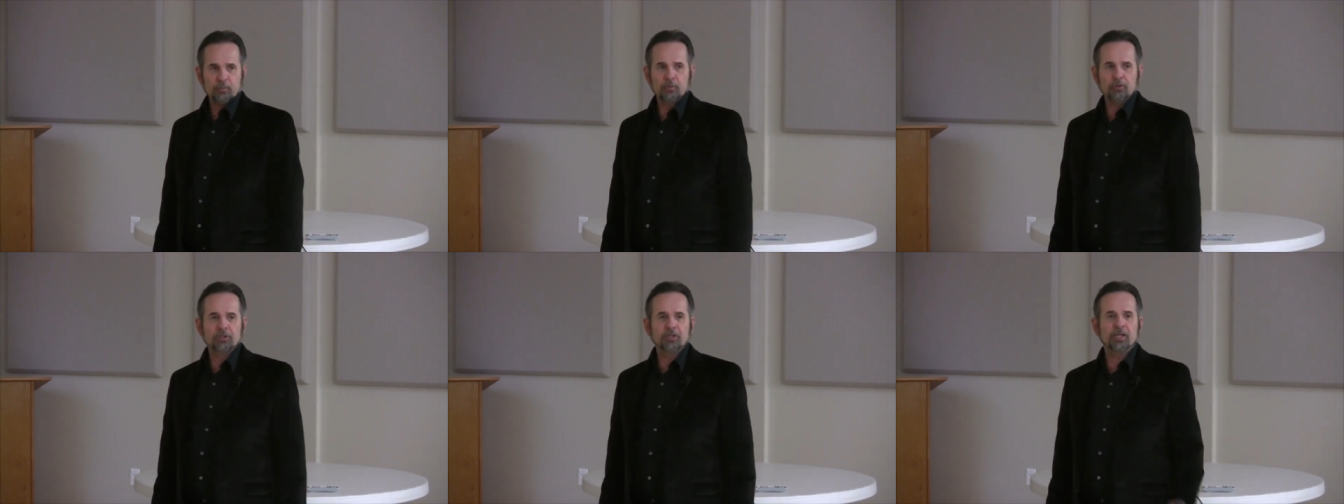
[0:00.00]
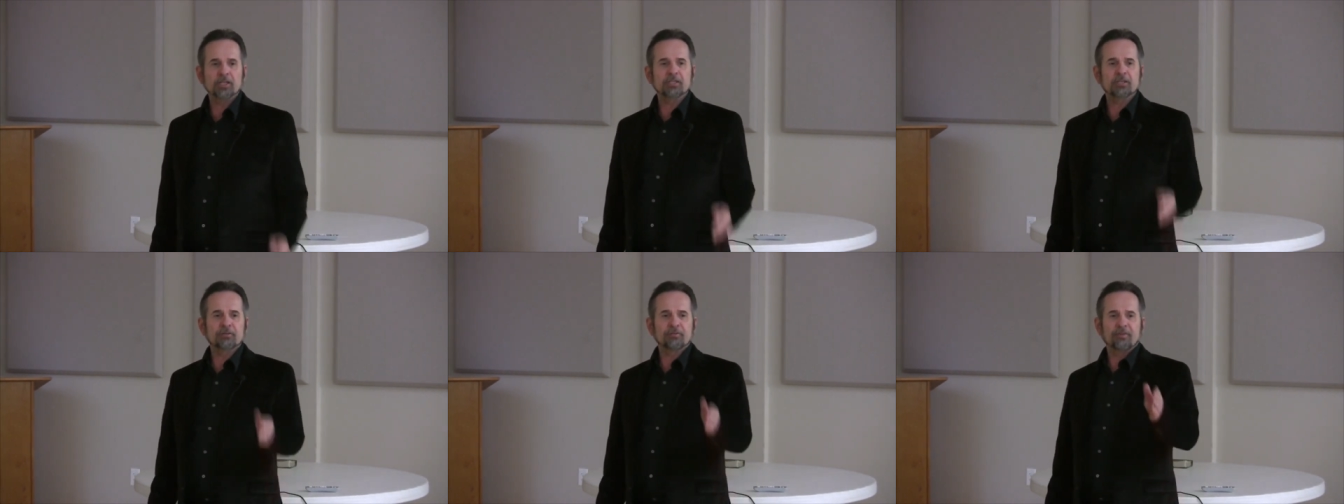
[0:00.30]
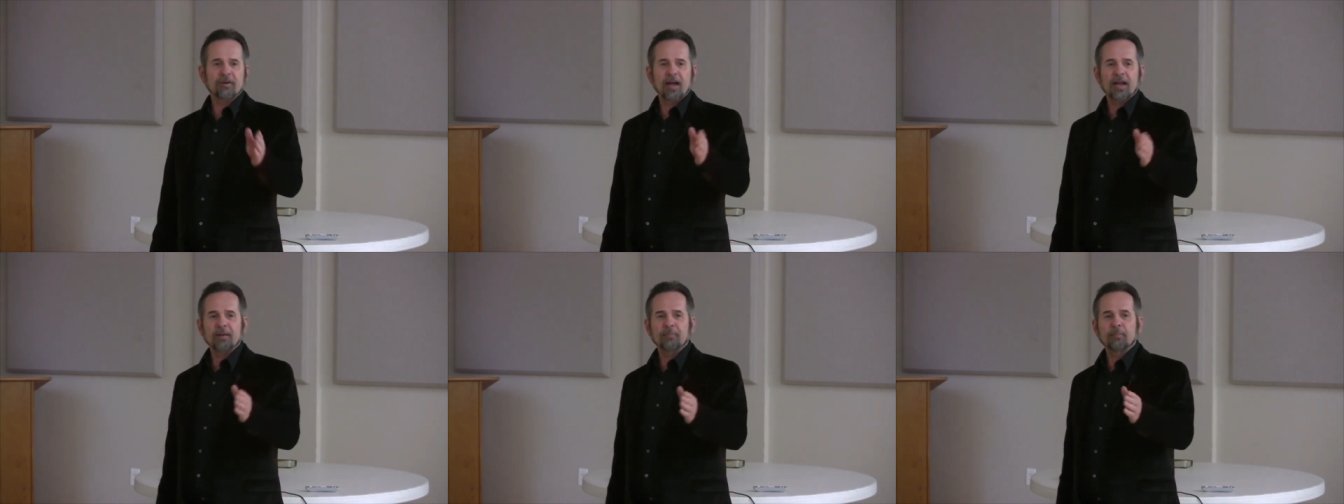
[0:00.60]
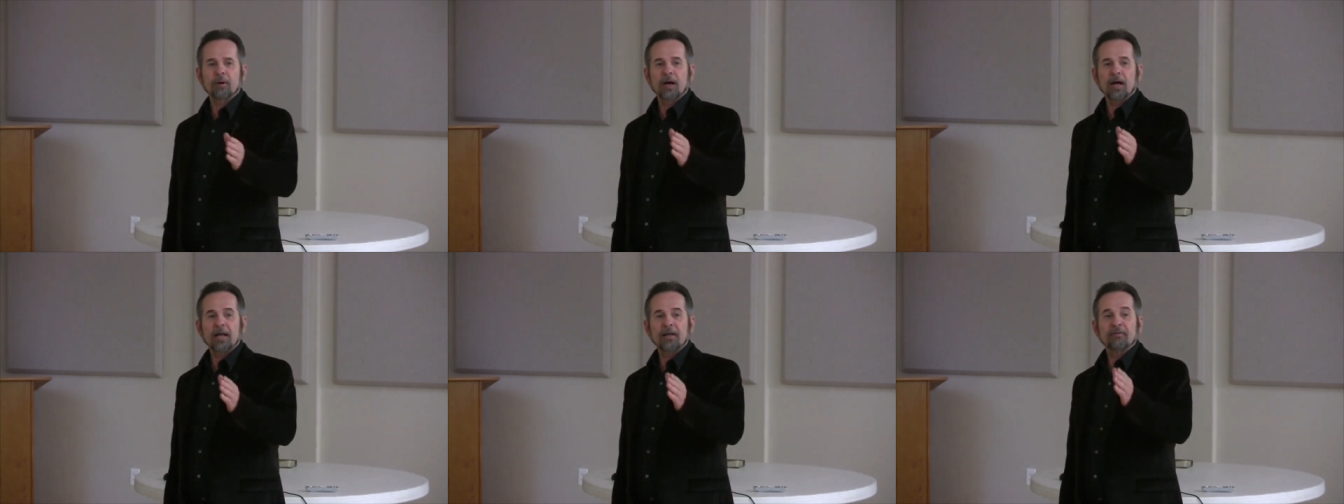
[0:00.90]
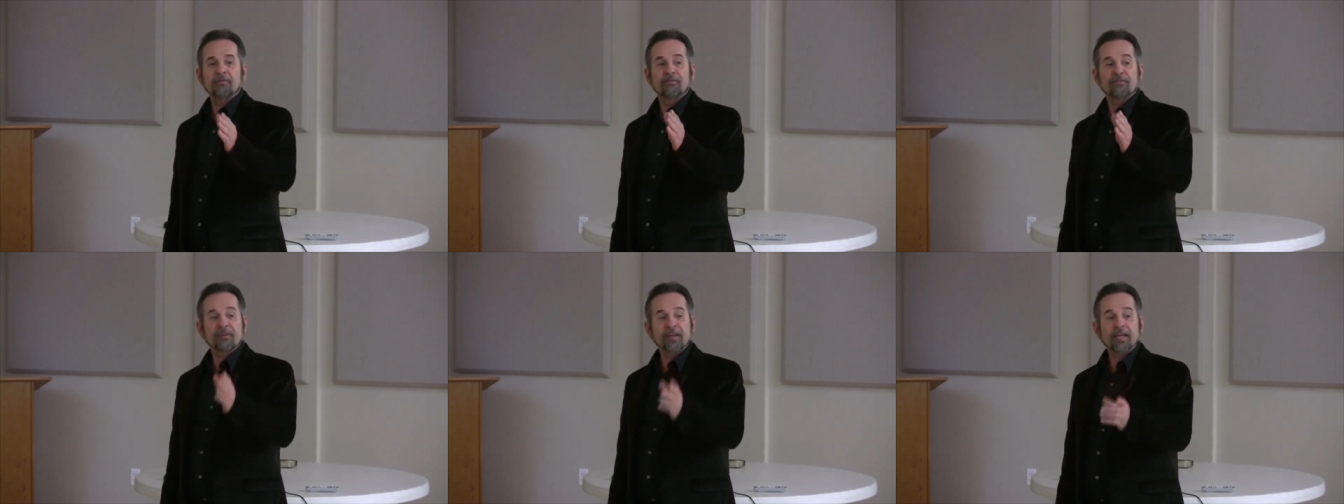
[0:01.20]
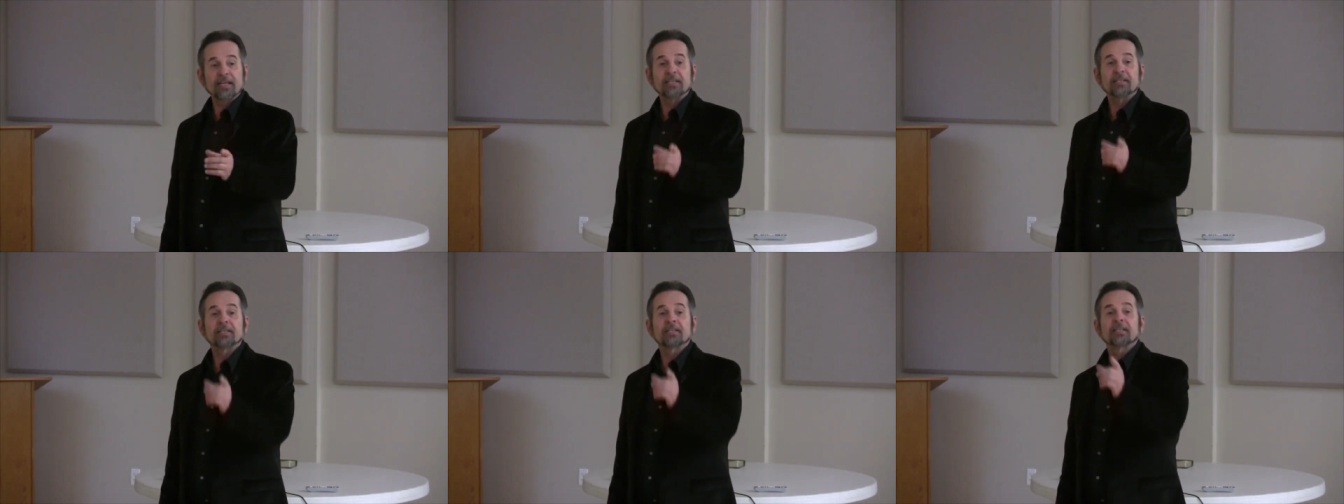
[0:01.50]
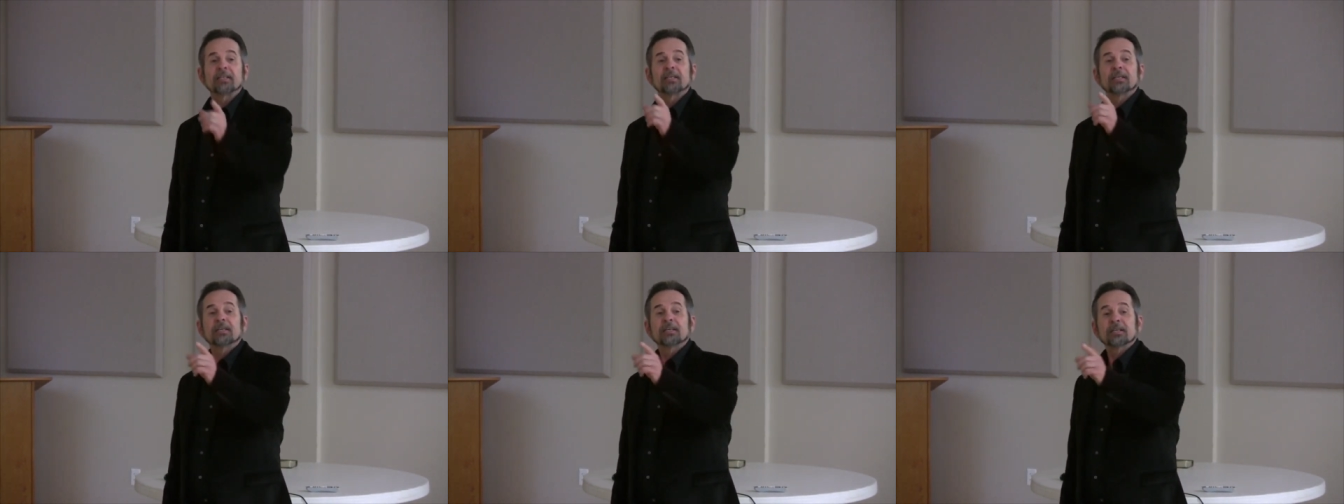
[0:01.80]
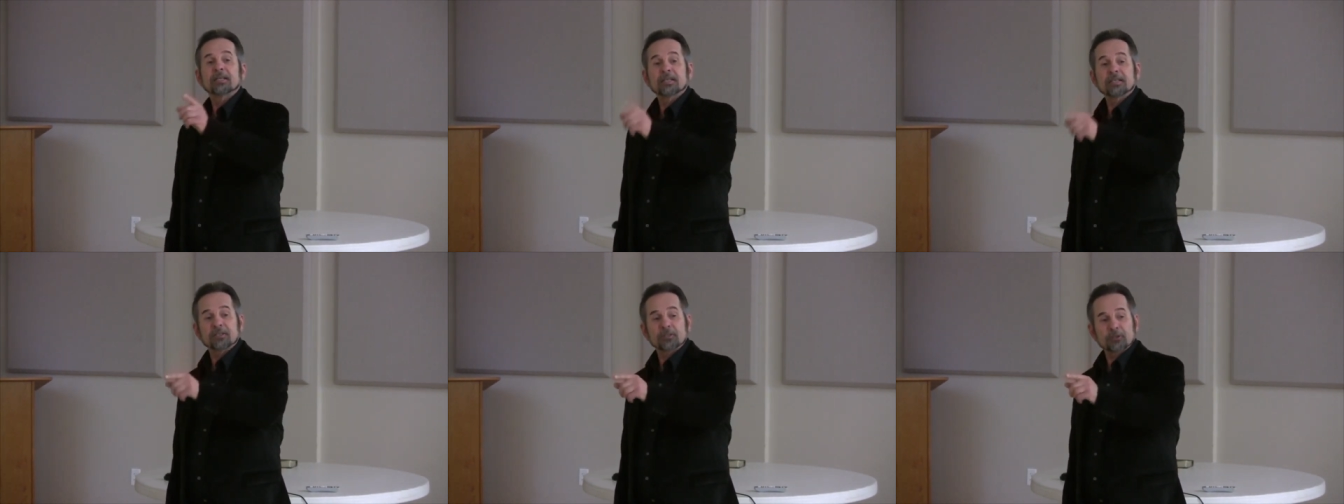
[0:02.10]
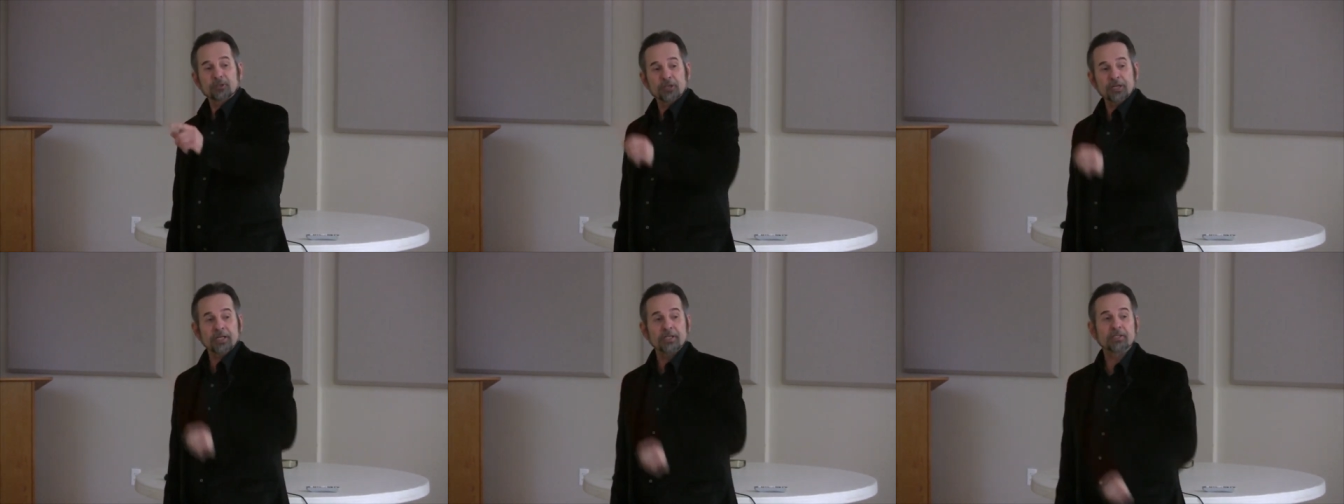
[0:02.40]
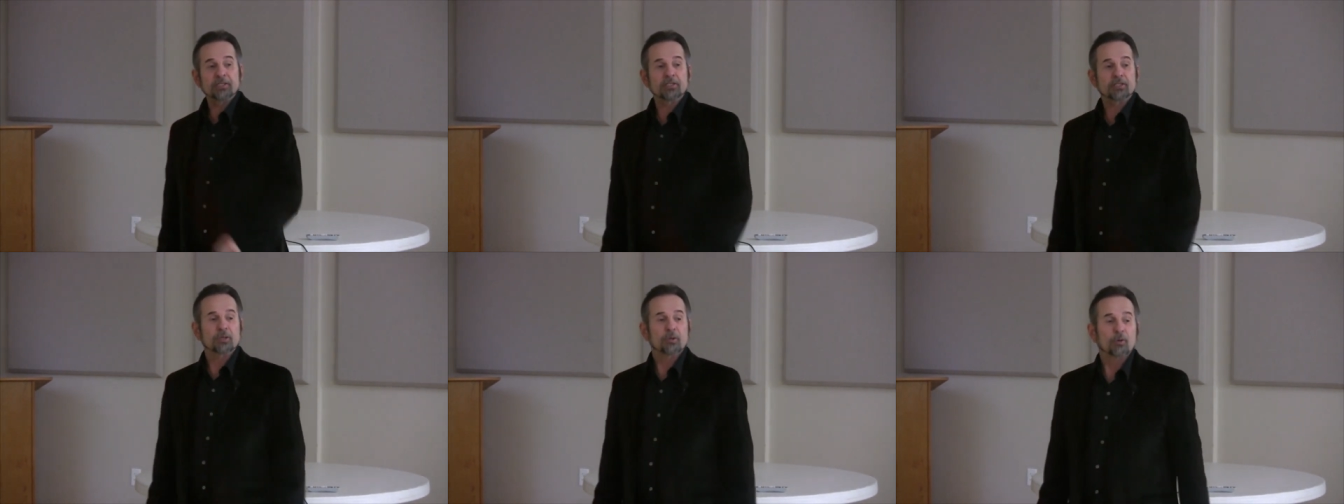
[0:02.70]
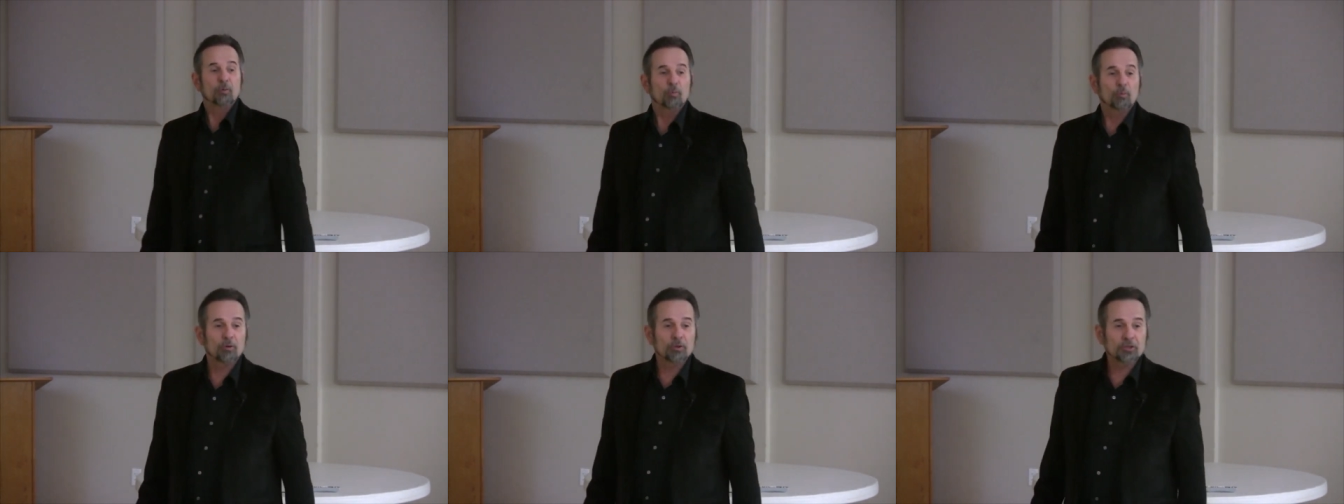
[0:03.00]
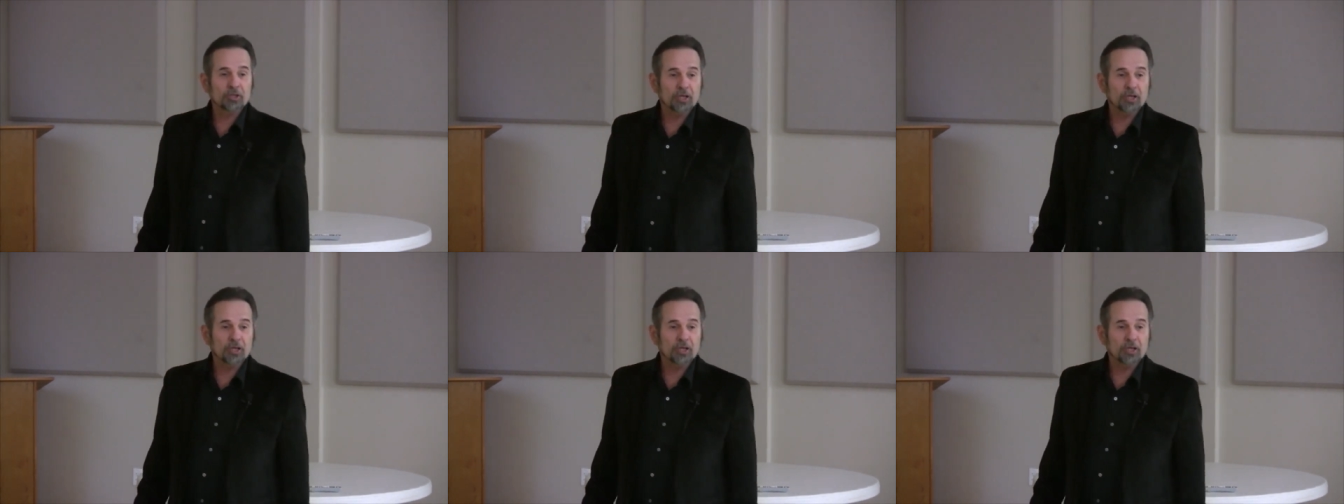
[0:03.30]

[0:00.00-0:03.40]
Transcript: We're justified by faith in Jesus. We're